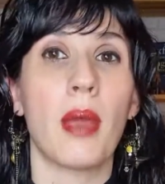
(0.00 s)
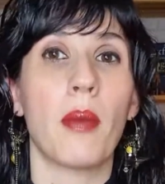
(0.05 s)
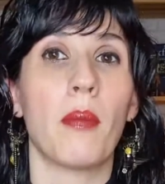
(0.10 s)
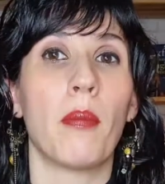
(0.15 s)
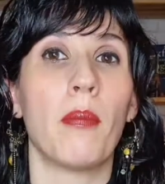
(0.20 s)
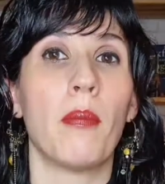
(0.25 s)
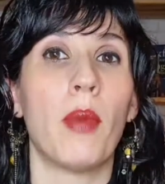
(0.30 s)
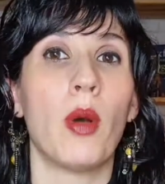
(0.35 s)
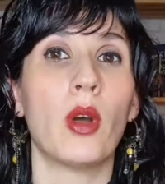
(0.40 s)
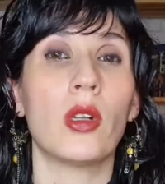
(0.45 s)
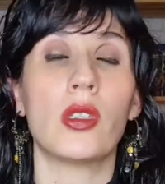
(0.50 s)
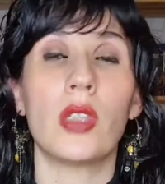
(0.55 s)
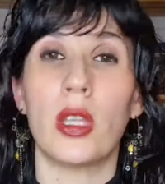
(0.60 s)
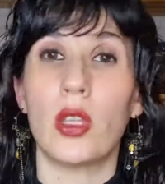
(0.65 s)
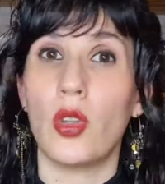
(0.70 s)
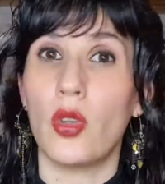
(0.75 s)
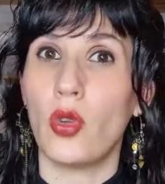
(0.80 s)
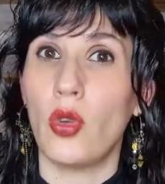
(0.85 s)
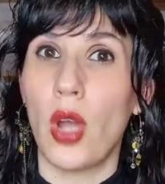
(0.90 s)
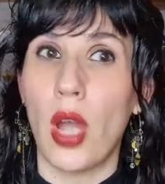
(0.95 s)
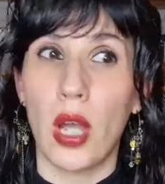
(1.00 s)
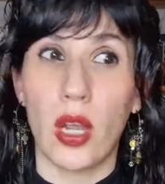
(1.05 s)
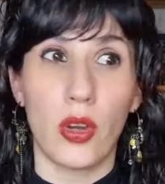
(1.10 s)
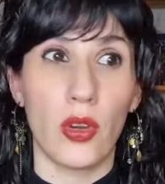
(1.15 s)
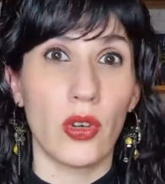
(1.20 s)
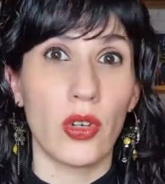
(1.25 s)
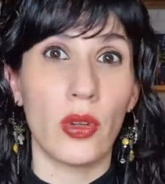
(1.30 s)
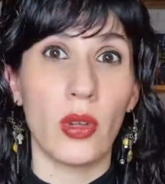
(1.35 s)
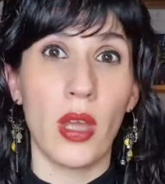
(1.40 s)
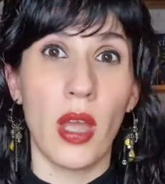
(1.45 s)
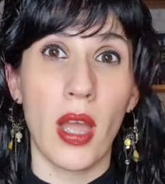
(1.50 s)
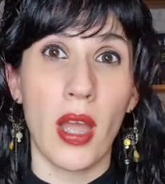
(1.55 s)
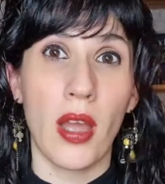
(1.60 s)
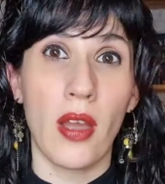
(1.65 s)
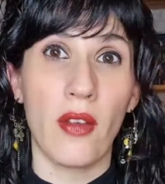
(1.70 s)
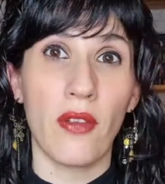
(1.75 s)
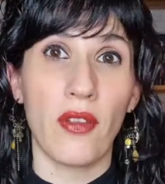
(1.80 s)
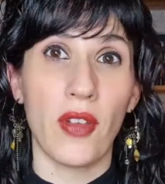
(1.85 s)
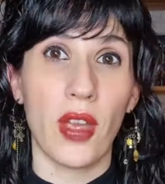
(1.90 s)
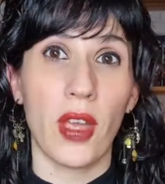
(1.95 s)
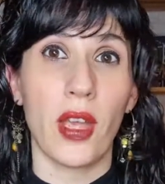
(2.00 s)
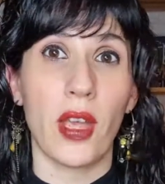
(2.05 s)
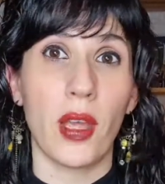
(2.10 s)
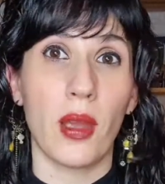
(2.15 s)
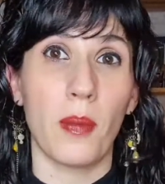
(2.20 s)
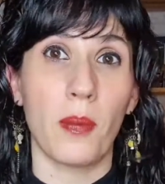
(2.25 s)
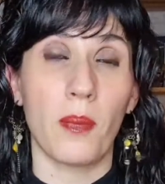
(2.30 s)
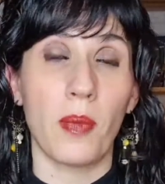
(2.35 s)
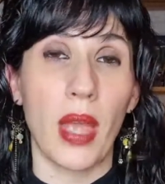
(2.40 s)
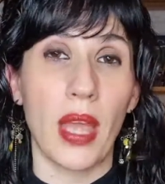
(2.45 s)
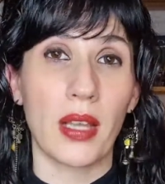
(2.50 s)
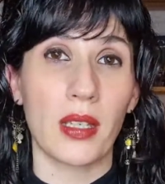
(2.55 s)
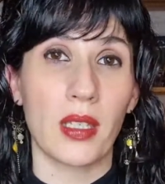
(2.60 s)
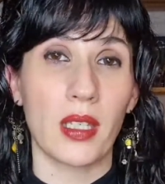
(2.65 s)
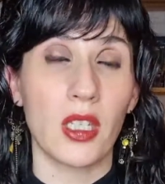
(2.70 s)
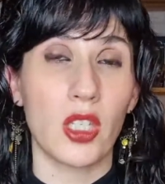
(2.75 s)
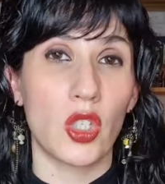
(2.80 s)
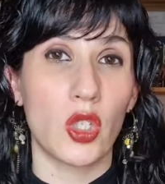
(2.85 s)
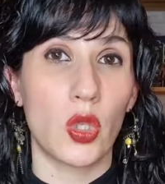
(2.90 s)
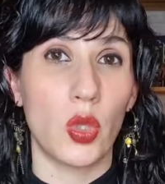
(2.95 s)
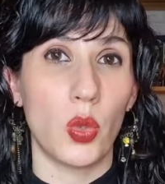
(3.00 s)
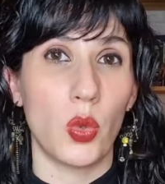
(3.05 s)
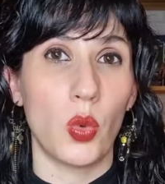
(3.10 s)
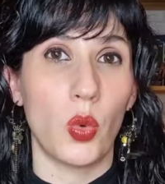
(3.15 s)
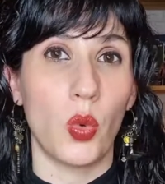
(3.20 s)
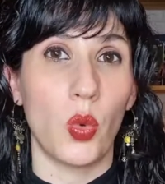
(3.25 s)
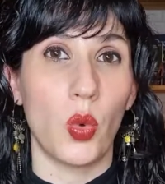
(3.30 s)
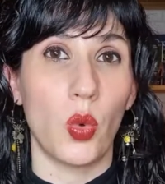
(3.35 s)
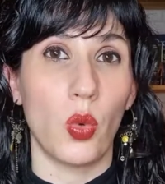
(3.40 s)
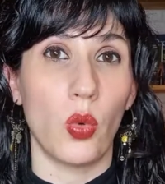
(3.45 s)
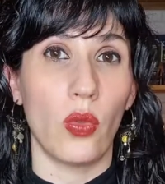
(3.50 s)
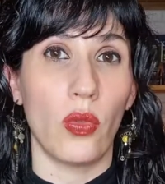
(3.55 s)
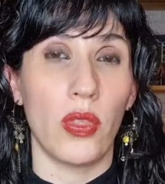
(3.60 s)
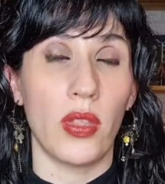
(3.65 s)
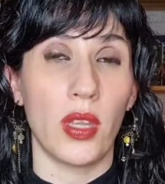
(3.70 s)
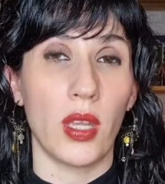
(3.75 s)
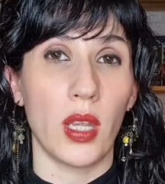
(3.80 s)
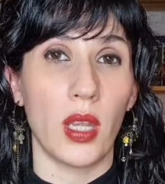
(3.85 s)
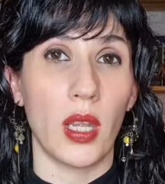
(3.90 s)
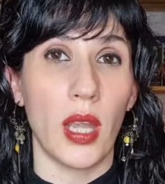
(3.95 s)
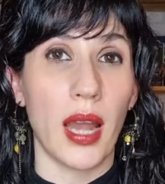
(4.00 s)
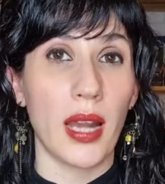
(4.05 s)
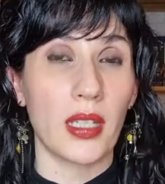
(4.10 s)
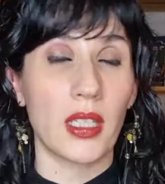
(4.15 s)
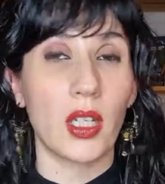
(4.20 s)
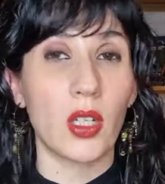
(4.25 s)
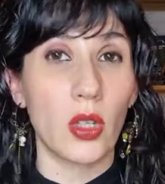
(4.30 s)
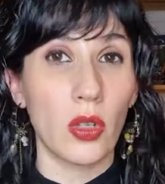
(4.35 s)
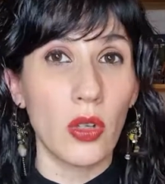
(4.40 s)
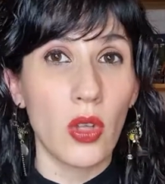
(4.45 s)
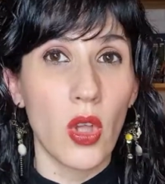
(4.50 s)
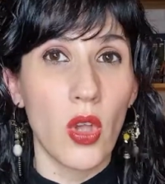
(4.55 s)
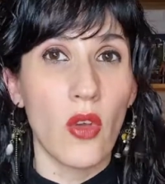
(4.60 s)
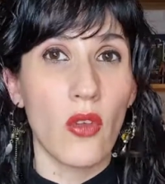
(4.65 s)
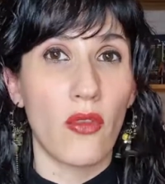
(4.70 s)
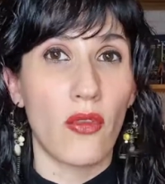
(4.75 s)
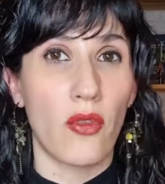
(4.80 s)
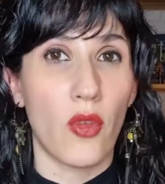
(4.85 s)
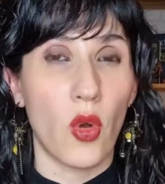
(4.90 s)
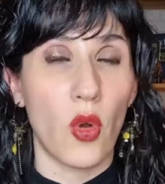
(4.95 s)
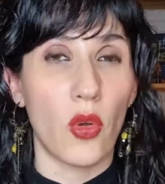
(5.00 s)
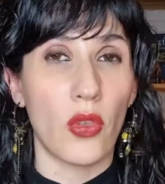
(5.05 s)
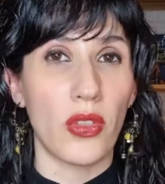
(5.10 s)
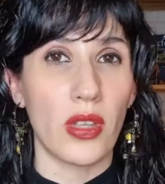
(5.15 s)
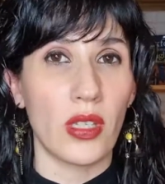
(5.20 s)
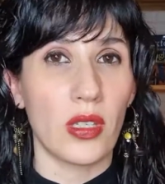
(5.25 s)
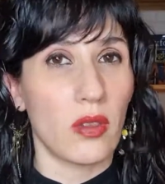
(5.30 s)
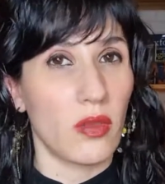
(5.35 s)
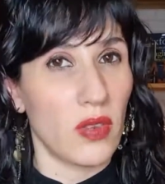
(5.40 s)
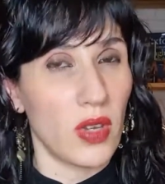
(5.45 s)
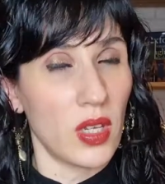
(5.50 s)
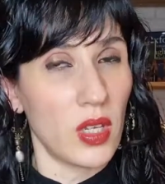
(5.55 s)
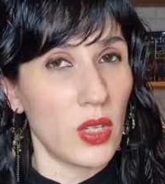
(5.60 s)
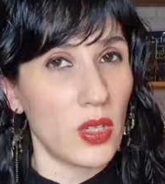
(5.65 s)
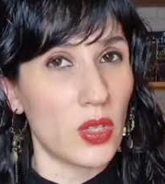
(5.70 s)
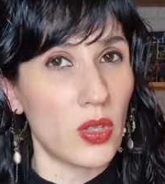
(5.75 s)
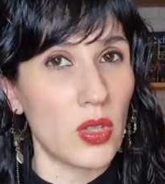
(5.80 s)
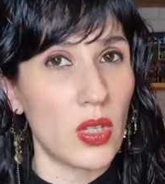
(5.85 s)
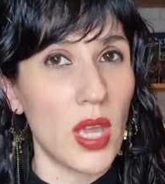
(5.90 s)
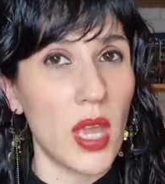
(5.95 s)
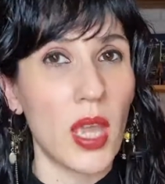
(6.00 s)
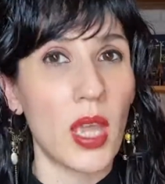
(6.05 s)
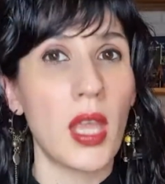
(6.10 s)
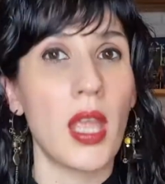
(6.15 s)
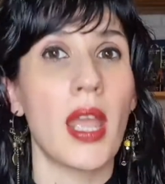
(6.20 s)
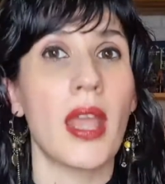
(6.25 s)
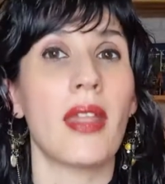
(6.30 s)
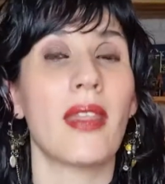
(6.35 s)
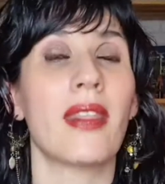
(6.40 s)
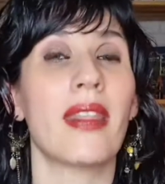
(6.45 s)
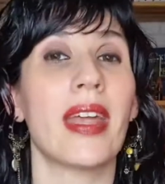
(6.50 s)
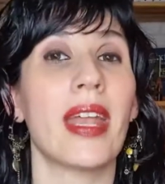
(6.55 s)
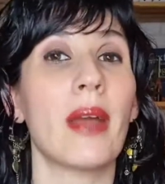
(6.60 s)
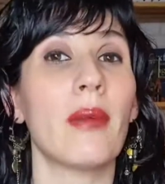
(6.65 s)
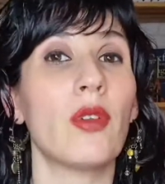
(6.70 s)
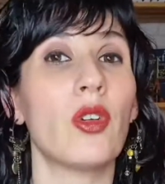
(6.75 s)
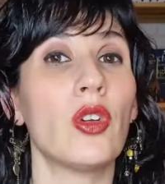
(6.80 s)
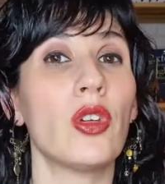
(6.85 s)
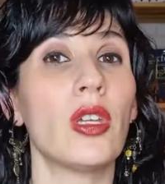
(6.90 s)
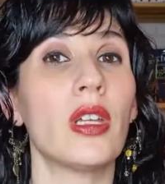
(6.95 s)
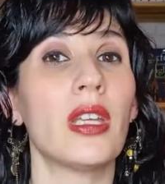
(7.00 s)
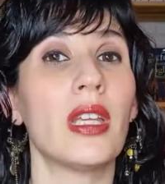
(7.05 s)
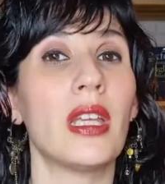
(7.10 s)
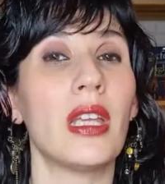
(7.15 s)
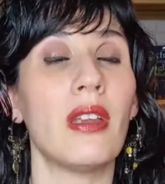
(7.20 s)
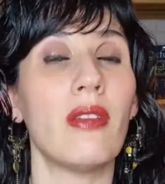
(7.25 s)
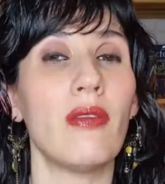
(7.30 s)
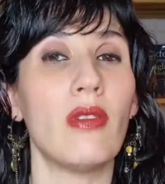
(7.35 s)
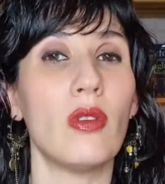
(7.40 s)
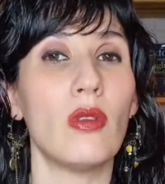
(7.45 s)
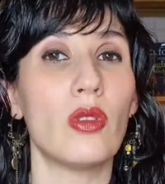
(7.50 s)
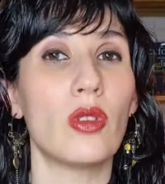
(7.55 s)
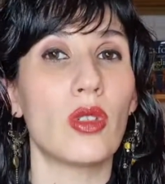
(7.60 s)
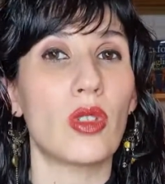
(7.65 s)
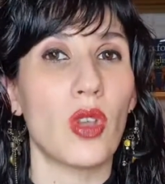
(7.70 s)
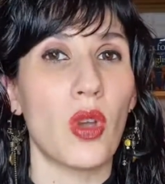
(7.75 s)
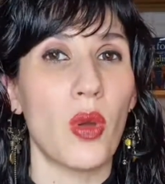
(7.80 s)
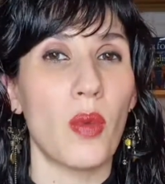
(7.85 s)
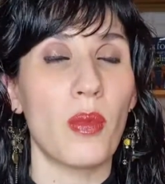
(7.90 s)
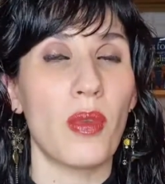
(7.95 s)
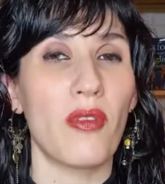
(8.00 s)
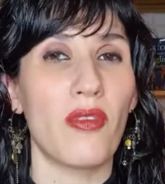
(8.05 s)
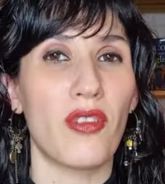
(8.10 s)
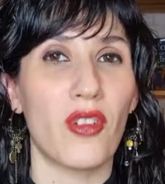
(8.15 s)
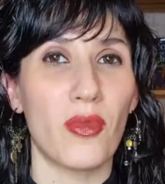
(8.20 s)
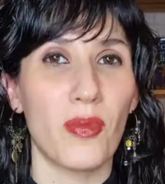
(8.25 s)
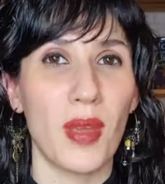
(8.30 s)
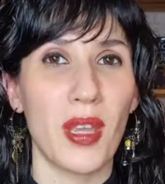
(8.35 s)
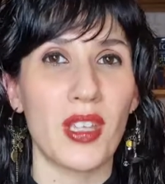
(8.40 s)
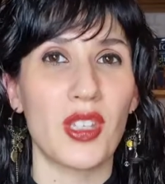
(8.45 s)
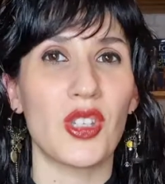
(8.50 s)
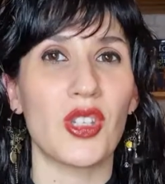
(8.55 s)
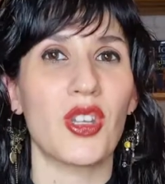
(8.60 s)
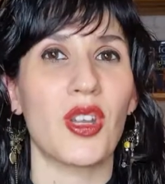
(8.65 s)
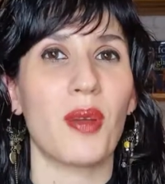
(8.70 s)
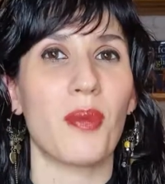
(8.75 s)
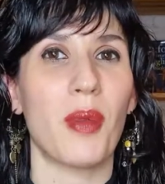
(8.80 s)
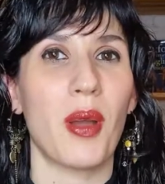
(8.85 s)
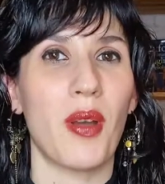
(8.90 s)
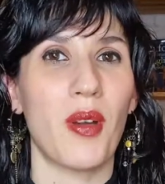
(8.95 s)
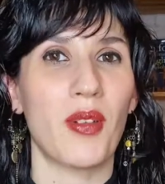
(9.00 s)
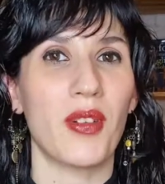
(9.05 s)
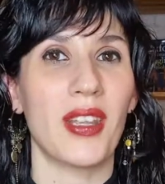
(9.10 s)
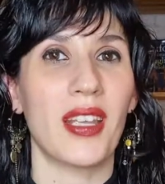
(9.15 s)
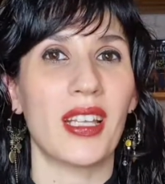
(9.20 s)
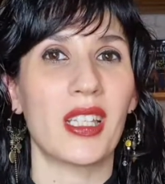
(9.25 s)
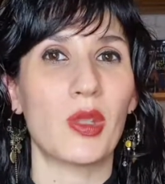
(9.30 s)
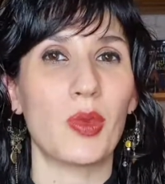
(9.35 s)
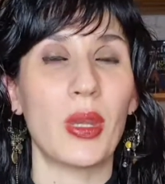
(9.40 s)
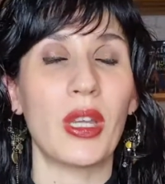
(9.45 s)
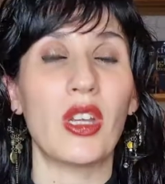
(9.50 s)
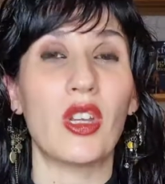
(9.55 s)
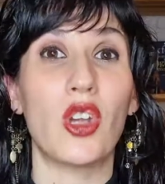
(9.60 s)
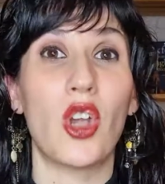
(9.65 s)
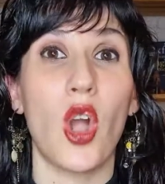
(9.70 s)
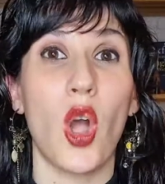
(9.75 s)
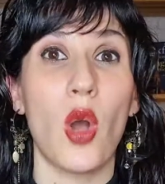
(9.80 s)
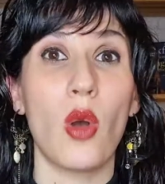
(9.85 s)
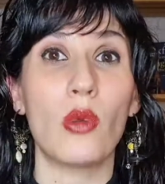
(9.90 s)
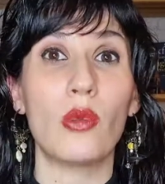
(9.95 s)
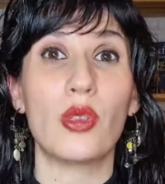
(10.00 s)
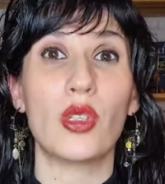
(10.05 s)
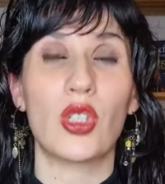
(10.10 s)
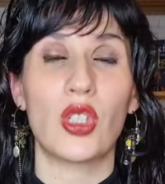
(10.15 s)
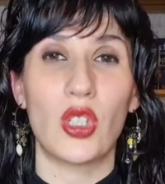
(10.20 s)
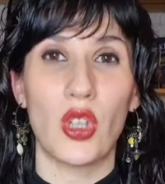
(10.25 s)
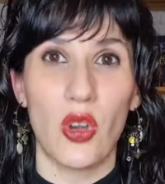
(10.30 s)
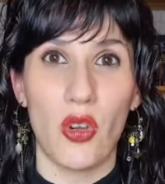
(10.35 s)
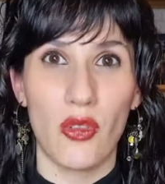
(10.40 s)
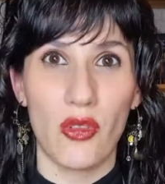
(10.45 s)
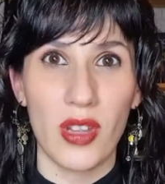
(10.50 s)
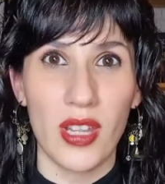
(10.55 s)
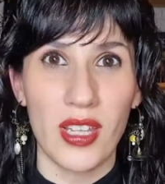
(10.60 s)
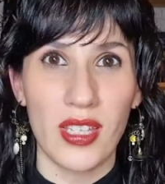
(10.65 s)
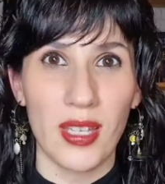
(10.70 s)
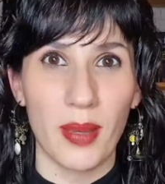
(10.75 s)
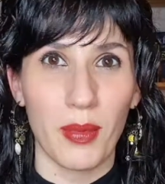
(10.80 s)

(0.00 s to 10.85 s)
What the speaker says: but that you are going to have access to the article for this video today, that I'm gonna give you some information about next week, ghost stories.